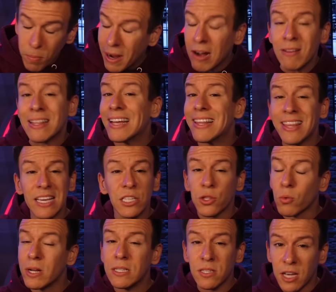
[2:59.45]
apparently
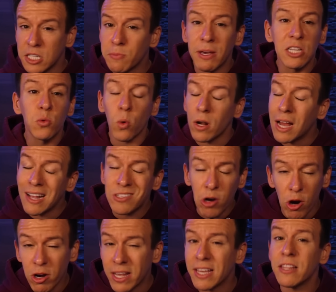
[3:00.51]
these three suspects were not
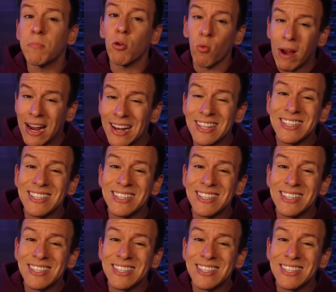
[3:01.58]
targeting the parade